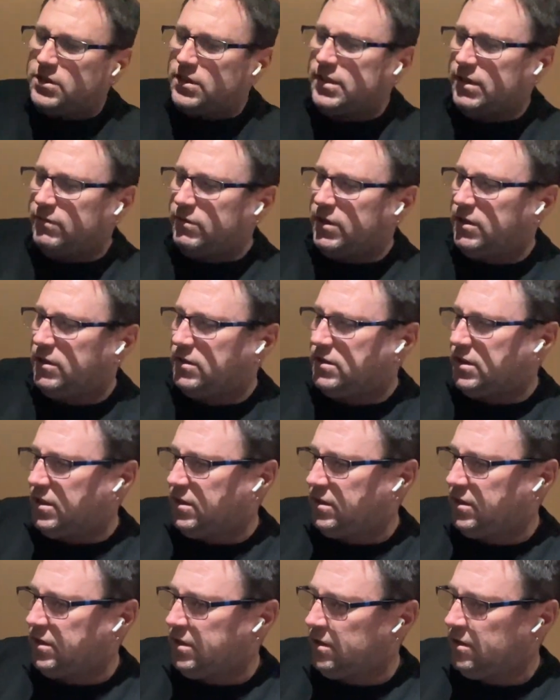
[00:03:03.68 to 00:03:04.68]
it say right here? It
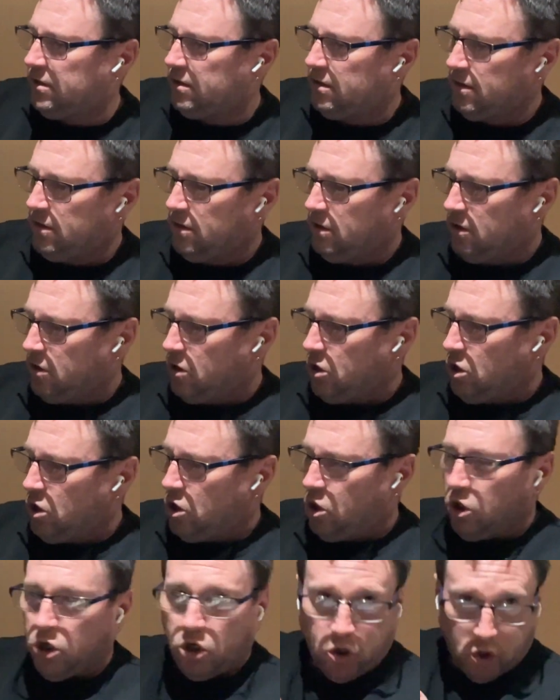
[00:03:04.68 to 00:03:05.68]
says
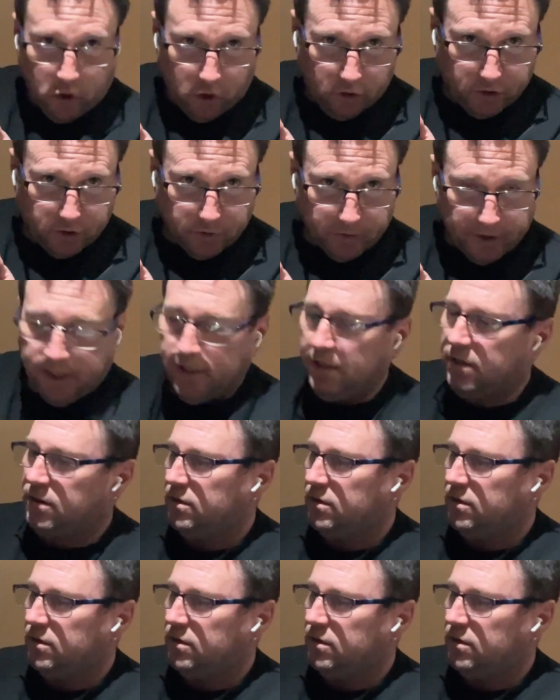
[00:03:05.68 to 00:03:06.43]
Coltry